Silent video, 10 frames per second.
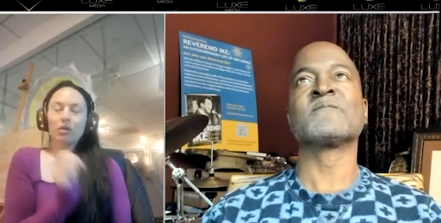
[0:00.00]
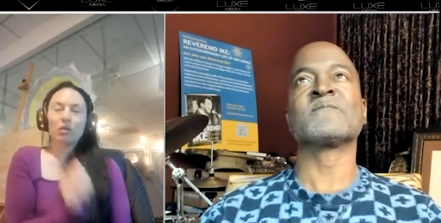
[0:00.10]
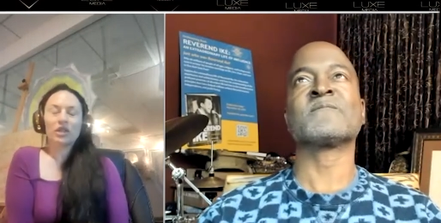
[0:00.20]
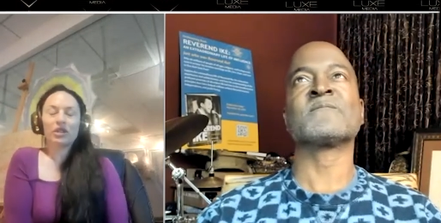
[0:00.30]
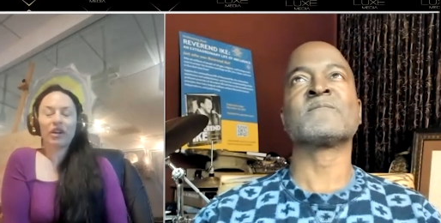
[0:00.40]

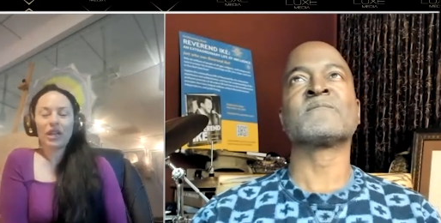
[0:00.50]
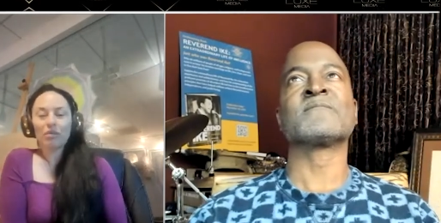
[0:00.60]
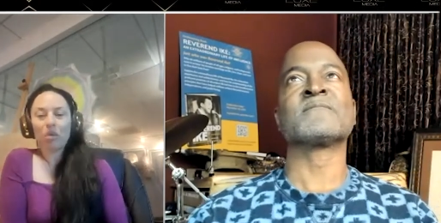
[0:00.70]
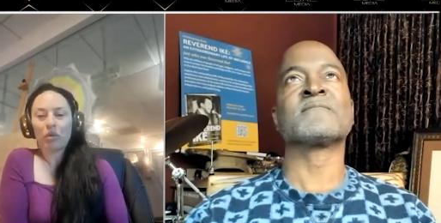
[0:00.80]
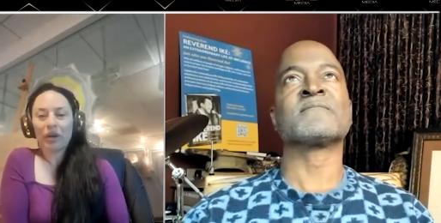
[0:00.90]
Speaker 1: Was there
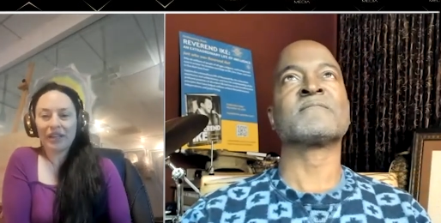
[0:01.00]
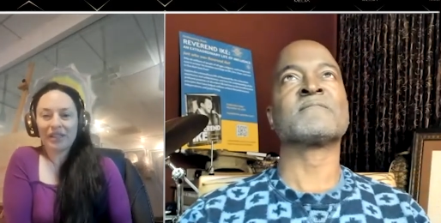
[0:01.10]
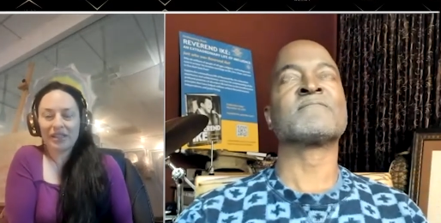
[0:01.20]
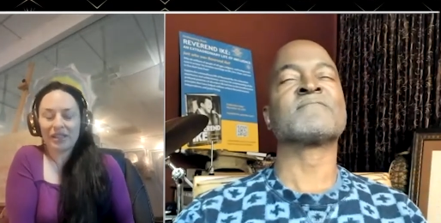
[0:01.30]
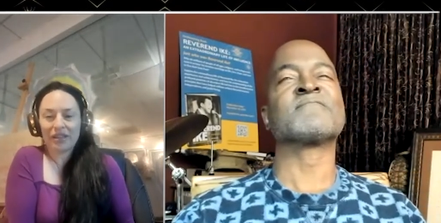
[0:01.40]
any
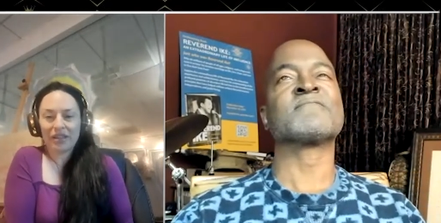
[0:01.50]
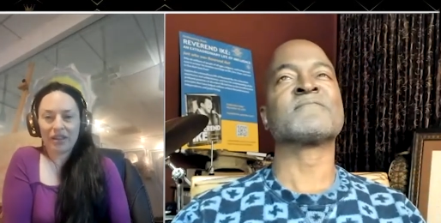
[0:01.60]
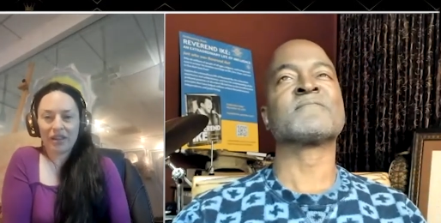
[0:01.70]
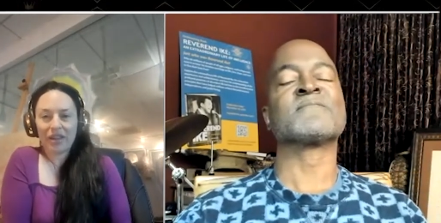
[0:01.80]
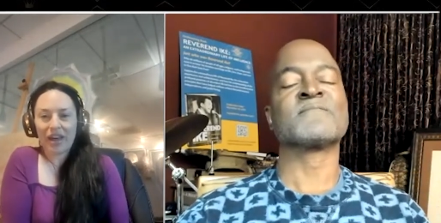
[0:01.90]
point
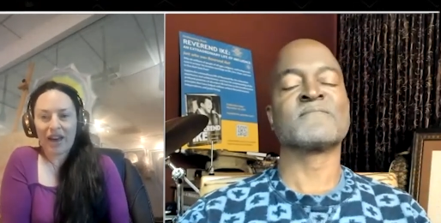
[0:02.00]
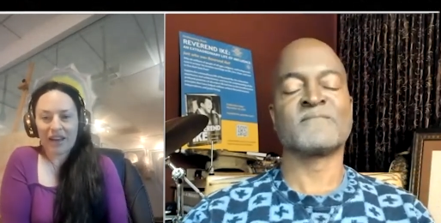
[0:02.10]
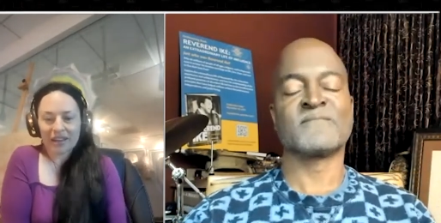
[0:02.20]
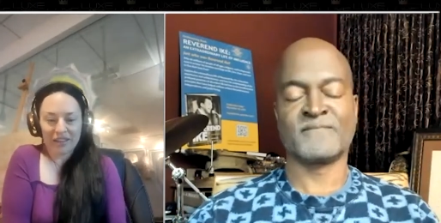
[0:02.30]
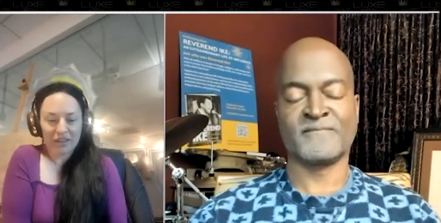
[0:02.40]

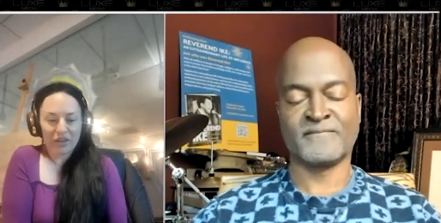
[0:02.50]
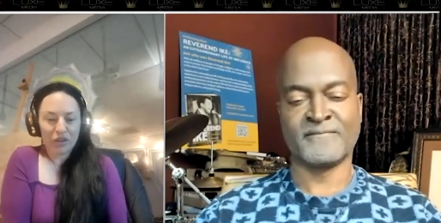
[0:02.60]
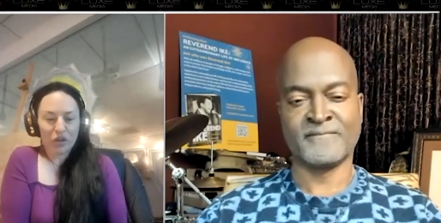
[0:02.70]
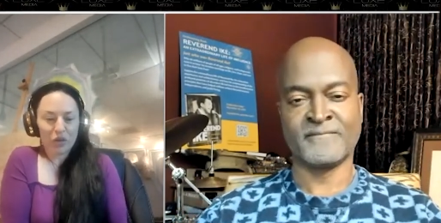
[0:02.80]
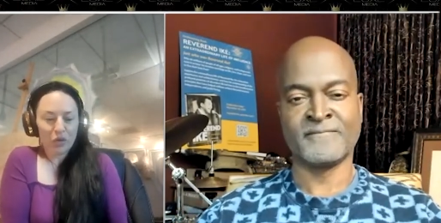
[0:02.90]
that
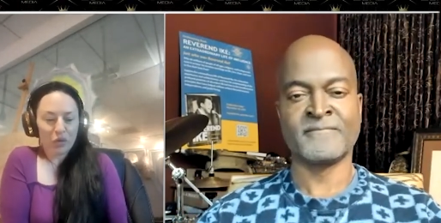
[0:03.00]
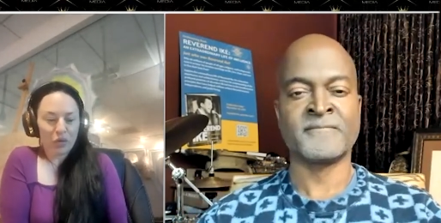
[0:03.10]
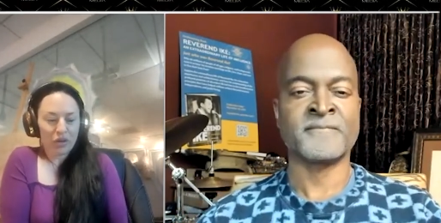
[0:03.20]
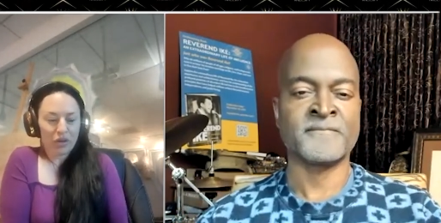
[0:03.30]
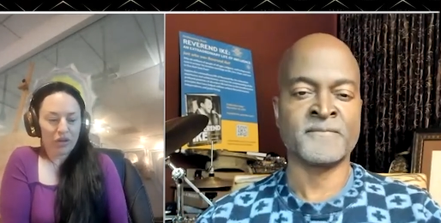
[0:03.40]

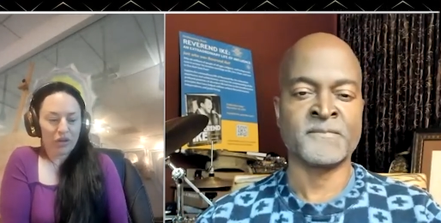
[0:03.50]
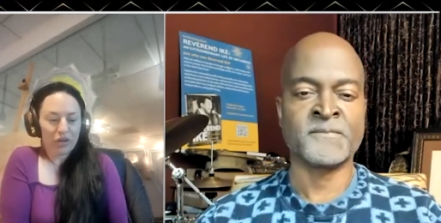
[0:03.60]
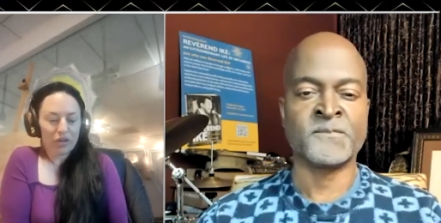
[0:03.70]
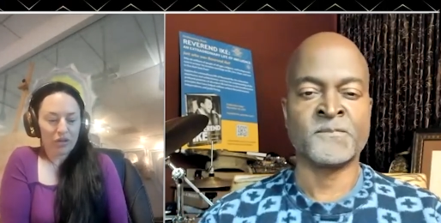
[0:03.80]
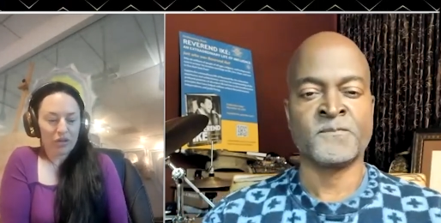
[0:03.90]
you
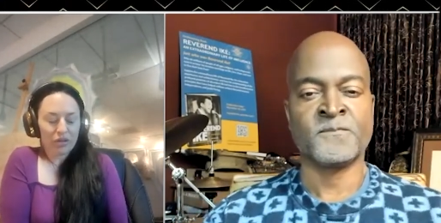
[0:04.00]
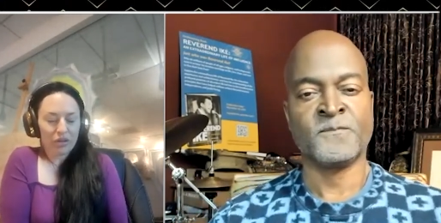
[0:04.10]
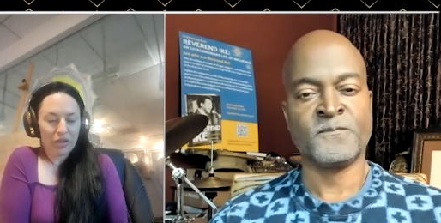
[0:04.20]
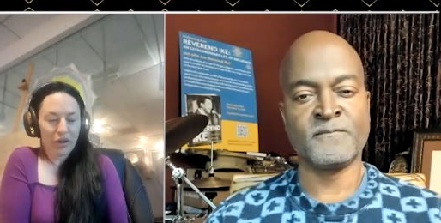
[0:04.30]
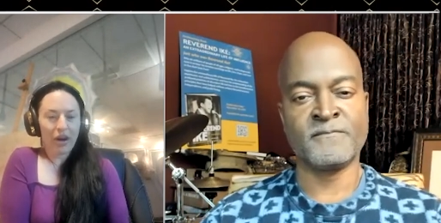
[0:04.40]

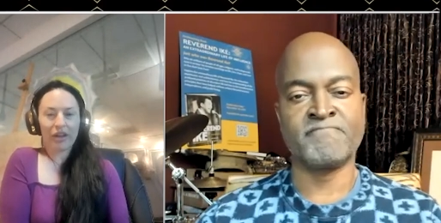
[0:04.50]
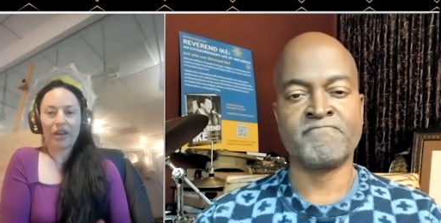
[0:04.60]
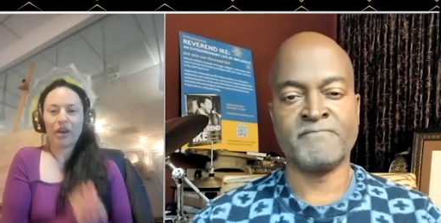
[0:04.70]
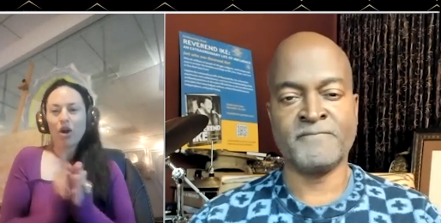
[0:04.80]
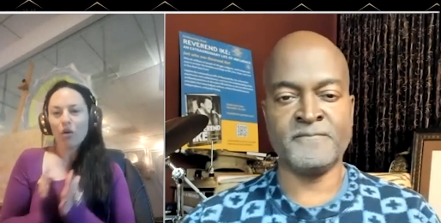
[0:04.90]
thought
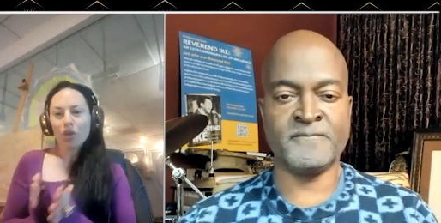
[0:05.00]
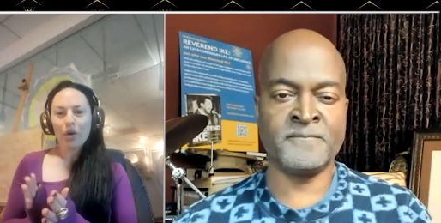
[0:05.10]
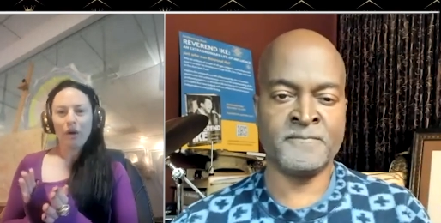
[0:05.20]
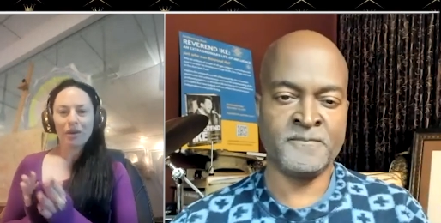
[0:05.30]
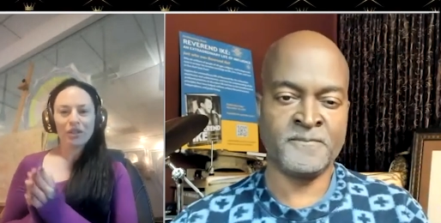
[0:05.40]
like, oh
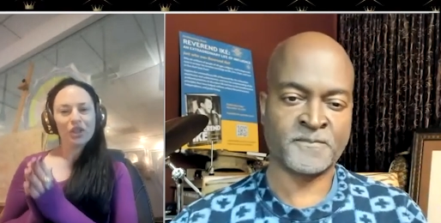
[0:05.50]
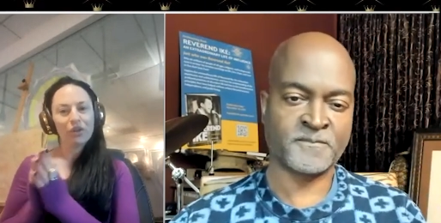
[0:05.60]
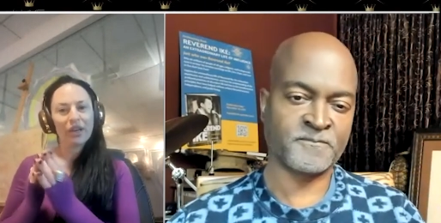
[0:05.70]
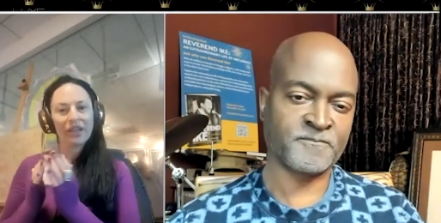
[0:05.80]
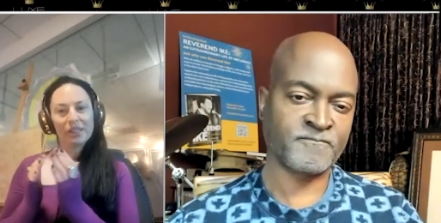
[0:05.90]
no, I want to
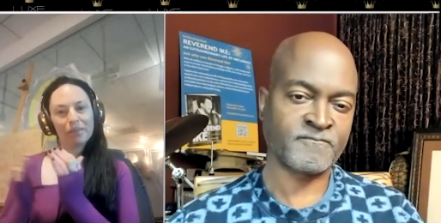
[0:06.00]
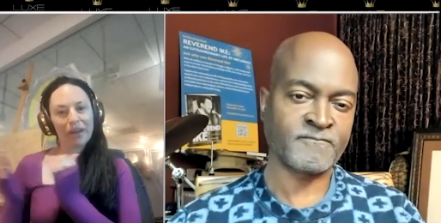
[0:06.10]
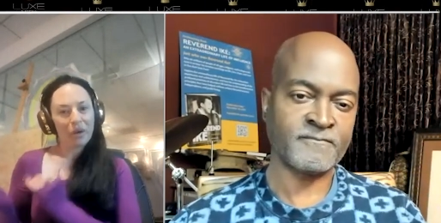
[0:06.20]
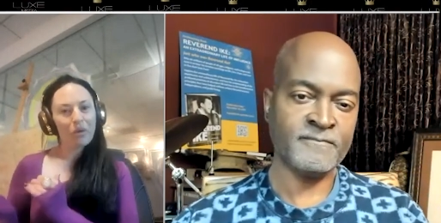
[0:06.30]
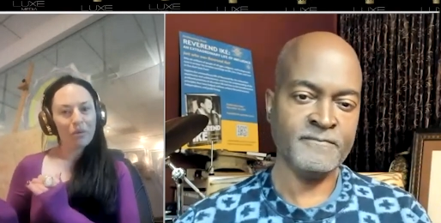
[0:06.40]
showcase
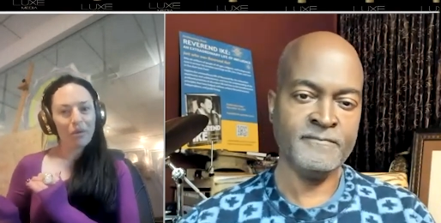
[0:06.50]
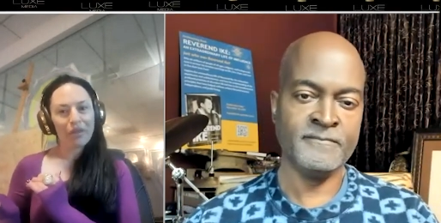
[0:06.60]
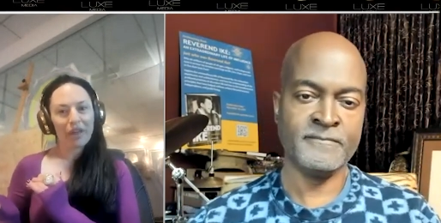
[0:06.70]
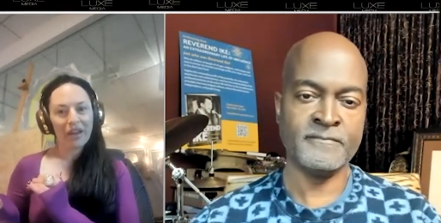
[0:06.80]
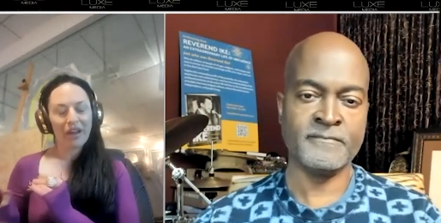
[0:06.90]
my own
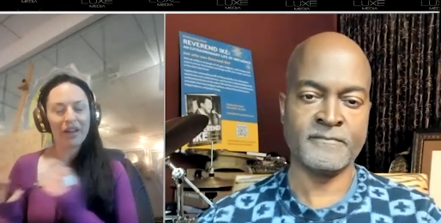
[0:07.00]
thing.